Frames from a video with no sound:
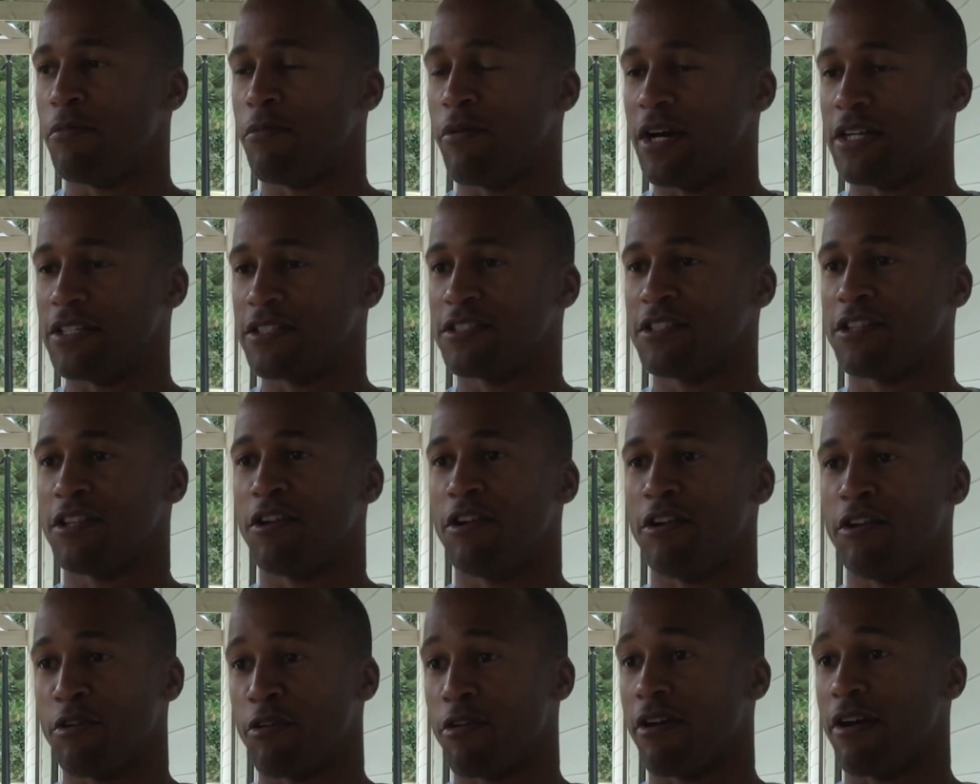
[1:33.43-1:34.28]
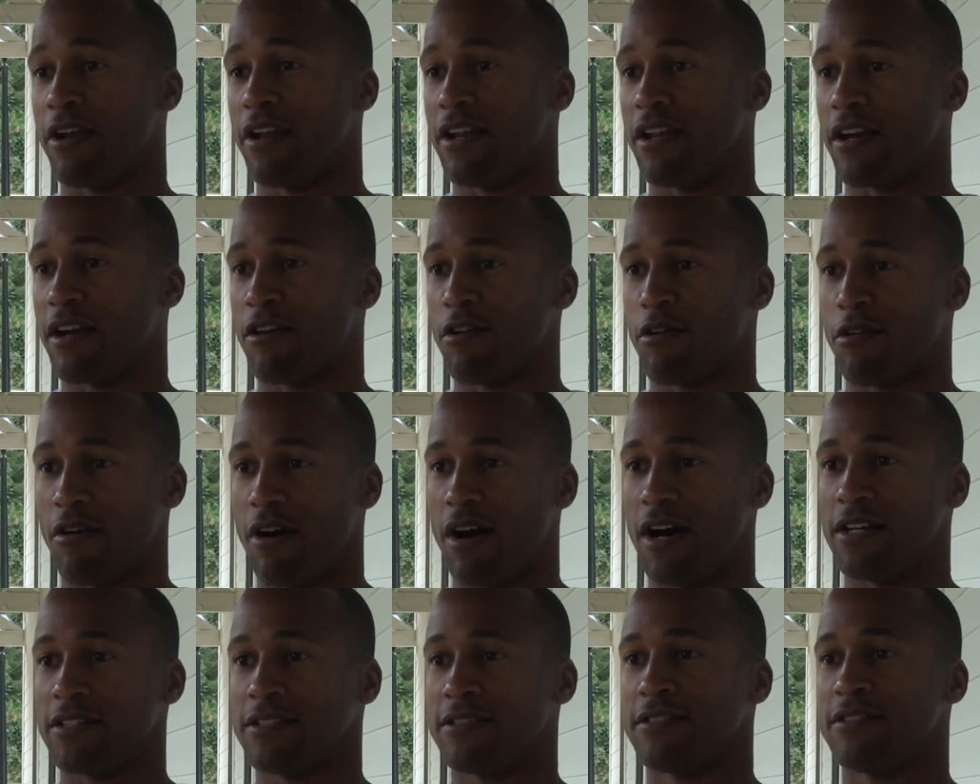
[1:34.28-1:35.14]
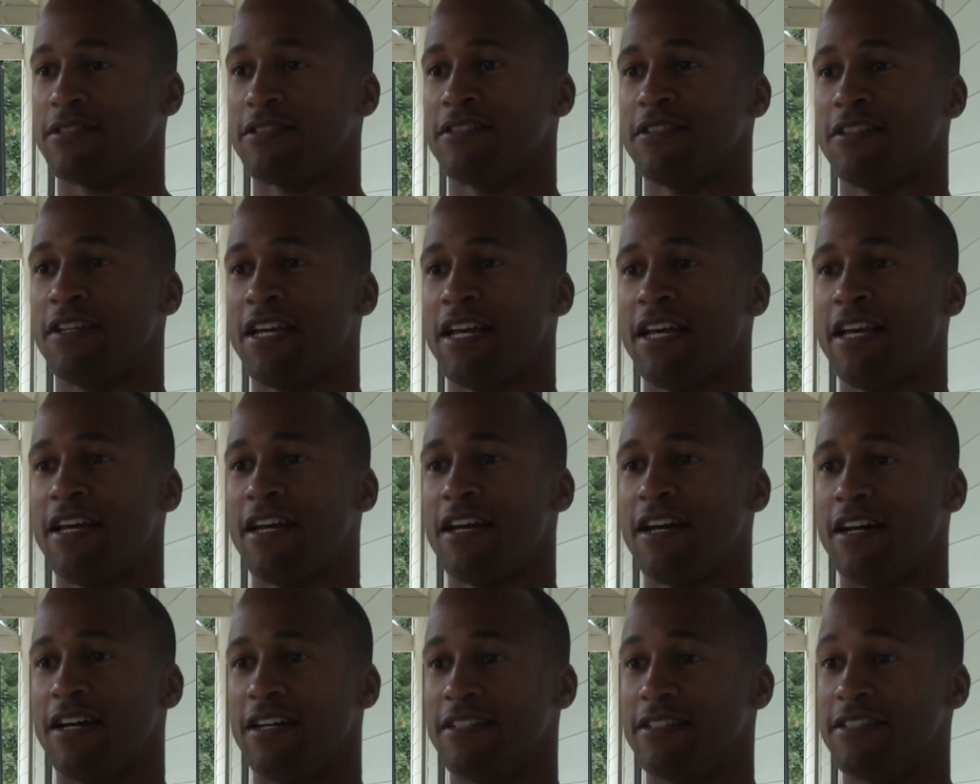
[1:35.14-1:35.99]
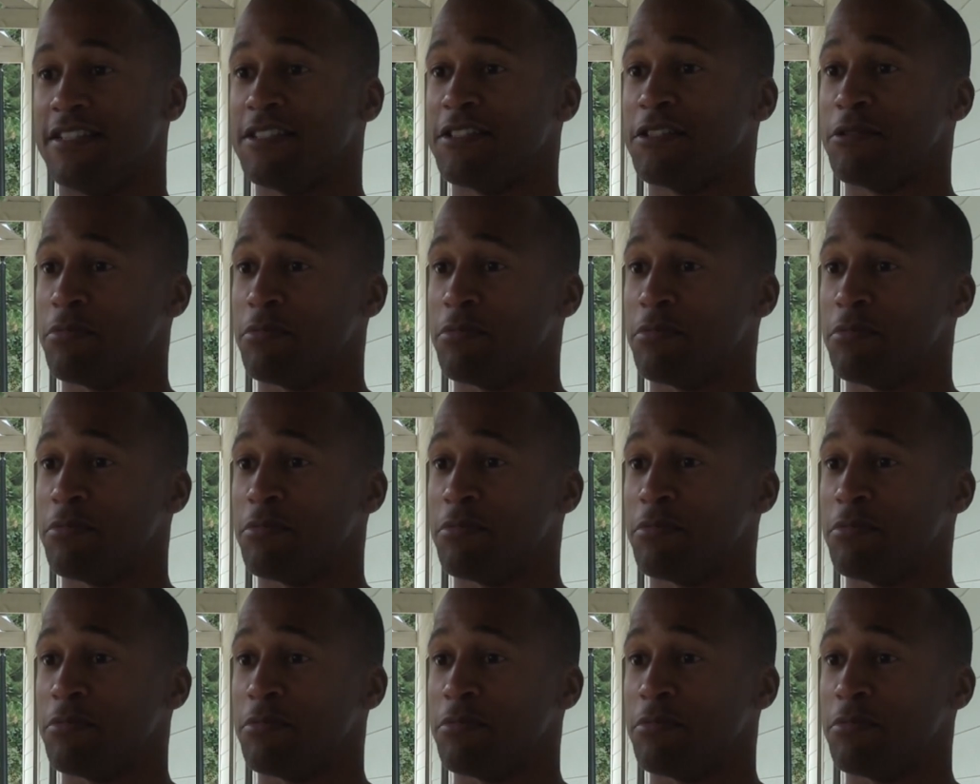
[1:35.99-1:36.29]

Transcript: Um, projects that are integrated across uh,